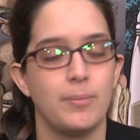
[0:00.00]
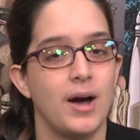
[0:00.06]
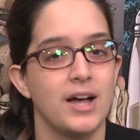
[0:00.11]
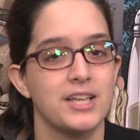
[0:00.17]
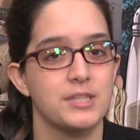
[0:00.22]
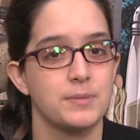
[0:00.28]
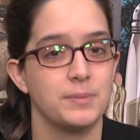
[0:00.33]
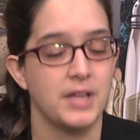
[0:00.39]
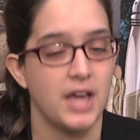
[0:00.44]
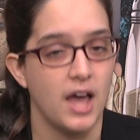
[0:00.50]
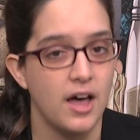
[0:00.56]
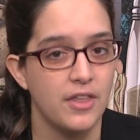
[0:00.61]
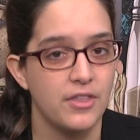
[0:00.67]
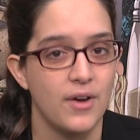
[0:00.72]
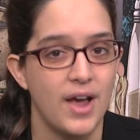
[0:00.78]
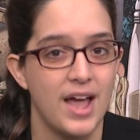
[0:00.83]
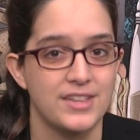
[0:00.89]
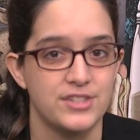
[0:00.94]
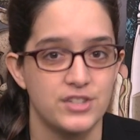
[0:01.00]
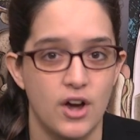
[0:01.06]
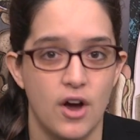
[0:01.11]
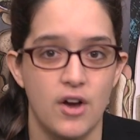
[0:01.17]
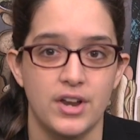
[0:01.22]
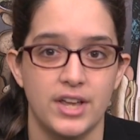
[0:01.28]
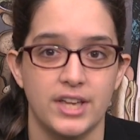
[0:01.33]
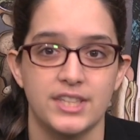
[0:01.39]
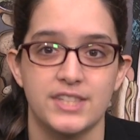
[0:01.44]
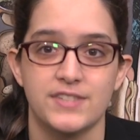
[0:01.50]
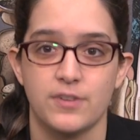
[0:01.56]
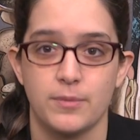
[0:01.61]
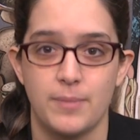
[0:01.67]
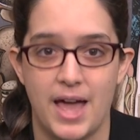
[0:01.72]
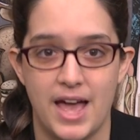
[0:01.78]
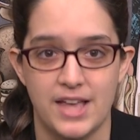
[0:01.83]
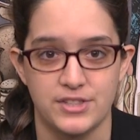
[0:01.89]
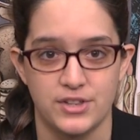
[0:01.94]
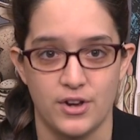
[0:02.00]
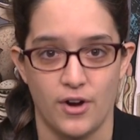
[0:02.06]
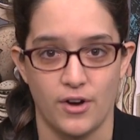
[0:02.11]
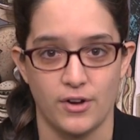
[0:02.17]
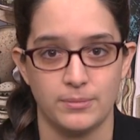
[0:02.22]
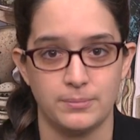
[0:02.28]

possibly other Asgardians from Asgard.